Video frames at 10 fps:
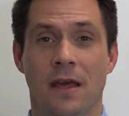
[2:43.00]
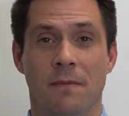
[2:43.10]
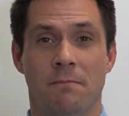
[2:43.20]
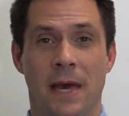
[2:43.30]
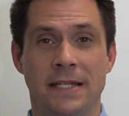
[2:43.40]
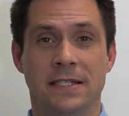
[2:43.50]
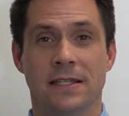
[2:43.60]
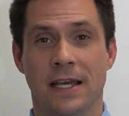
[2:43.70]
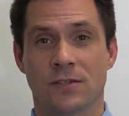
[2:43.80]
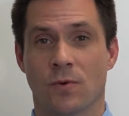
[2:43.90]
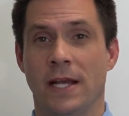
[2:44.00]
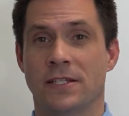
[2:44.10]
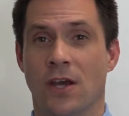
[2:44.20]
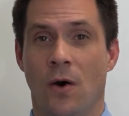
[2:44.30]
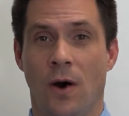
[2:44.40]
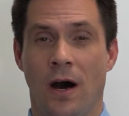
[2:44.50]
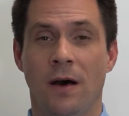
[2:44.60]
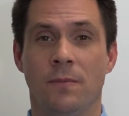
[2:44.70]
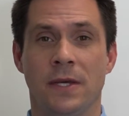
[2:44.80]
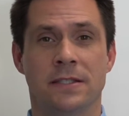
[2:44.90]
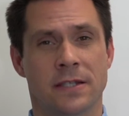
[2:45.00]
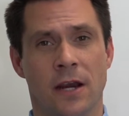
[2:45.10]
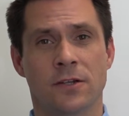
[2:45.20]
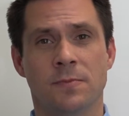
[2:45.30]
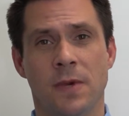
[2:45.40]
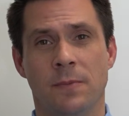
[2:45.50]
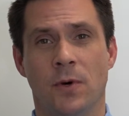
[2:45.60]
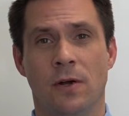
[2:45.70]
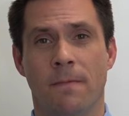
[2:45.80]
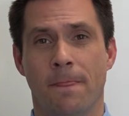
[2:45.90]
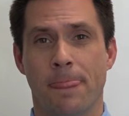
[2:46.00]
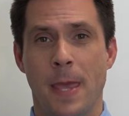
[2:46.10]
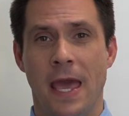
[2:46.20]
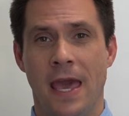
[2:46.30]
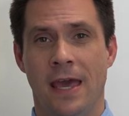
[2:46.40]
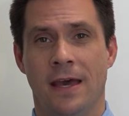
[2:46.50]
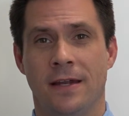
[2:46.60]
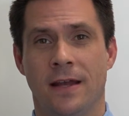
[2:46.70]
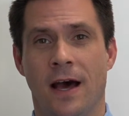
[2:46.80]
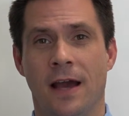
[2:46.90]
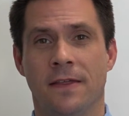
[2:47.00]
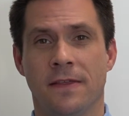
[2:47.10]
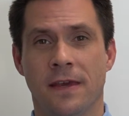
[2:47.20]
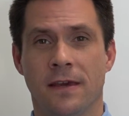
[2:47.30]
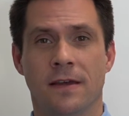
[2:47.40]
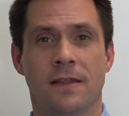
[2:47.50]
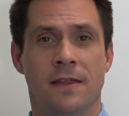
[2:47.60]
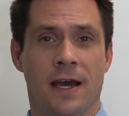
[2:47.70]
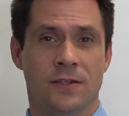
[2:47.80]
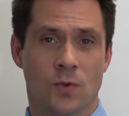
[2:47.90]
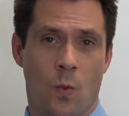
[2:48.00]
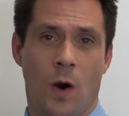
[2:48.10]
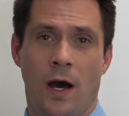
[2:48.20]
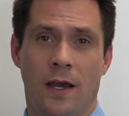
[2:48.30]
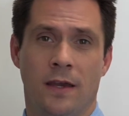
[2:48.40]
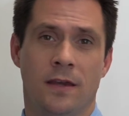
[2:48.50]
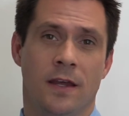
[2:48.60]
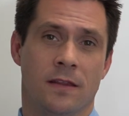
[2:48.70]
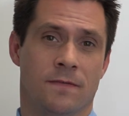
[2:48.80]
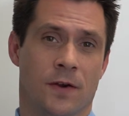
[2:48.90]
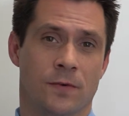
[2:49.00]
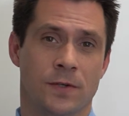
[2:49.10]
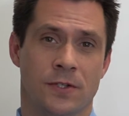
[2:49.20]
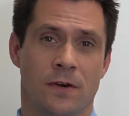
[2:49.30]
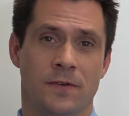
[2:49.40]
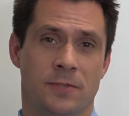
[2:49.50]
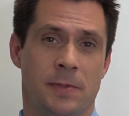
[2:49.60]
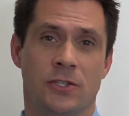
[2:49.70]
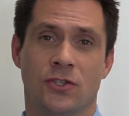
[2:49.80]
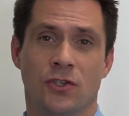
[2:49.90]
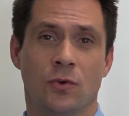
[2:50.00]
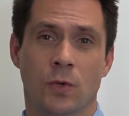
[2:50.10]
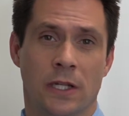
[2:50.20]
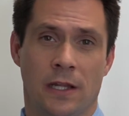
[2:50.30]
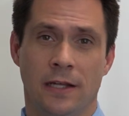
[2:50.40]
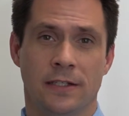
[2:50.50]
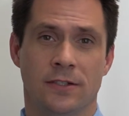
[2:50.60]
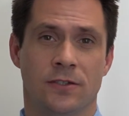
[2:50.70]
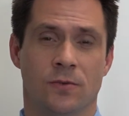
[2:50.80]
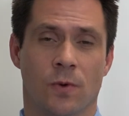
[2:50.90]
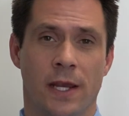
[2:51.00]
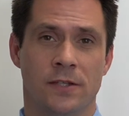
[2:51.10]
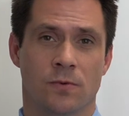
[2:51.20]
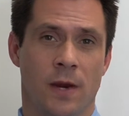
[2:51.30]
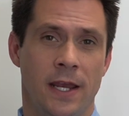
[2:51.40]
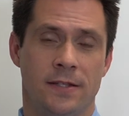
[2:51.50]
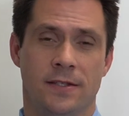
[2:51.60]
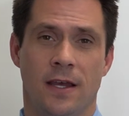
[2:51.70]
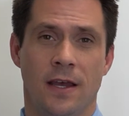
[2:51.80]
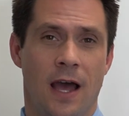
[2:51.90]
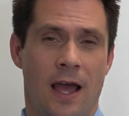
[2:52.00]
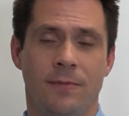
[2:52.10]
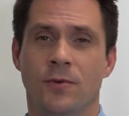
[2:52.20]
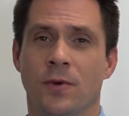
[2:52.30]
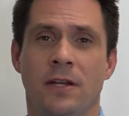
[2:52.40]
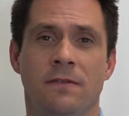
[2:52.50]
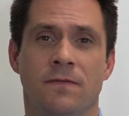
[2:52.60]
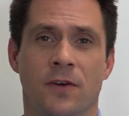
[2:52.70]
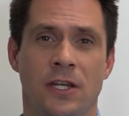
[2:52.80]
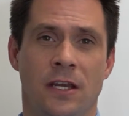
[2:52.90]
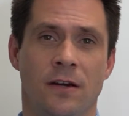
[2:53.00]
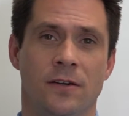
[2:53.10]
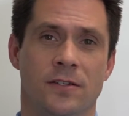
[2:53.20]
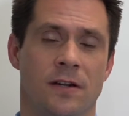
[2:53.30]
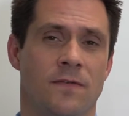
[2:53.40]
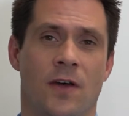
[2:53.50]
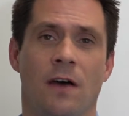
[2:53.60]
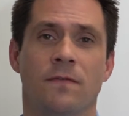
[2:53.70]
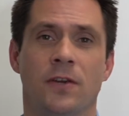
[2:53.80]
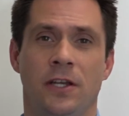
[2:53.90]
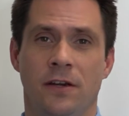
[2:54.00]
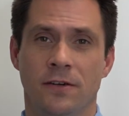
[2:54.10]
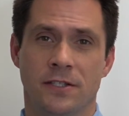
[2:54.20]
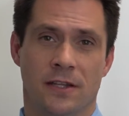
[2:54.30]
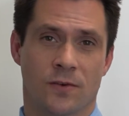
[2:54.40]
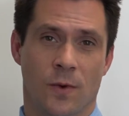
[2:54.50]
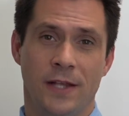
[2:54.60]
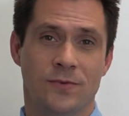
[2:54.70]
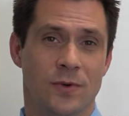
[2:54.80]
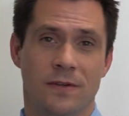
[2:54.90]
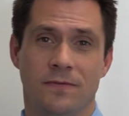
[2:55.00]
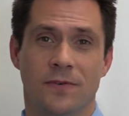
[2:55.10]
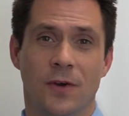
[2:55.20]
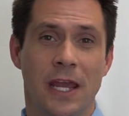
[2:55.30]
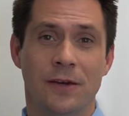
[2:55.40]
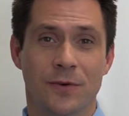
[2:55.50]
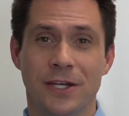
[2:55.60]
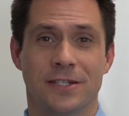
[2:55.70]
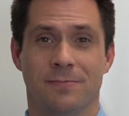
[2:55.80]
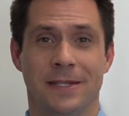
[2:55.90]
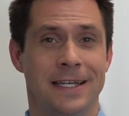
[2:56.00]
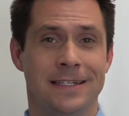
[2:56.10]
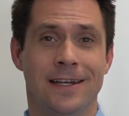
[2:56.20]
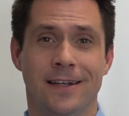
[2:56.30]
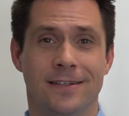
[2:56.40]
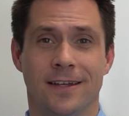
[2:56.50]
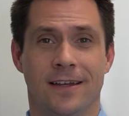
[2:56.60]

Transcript: Mentally, as rates go up, it scares people. And I think that's why the Federal Reserve has been so reluctant to raise rates. I've been reading for years and have thought for years that the rates would have increased, but they didn't.